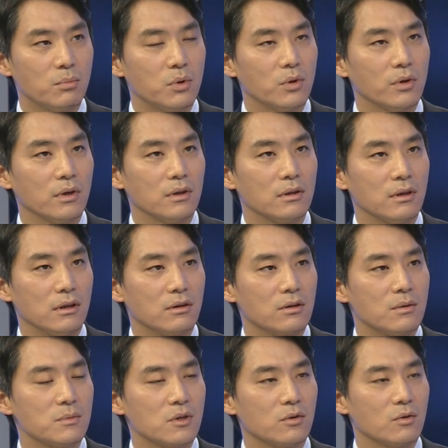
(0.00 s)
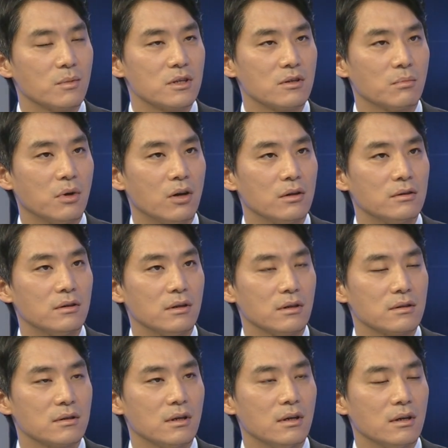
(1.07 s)
point in terms of domestic
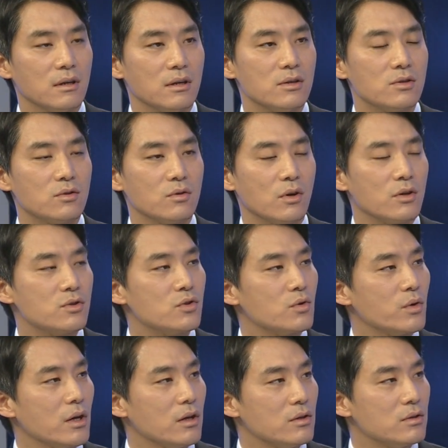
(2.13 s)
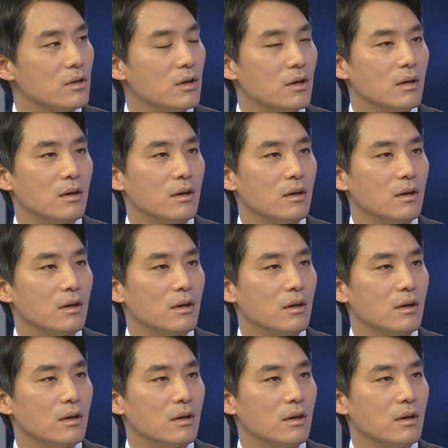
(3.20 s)
politics is to assuage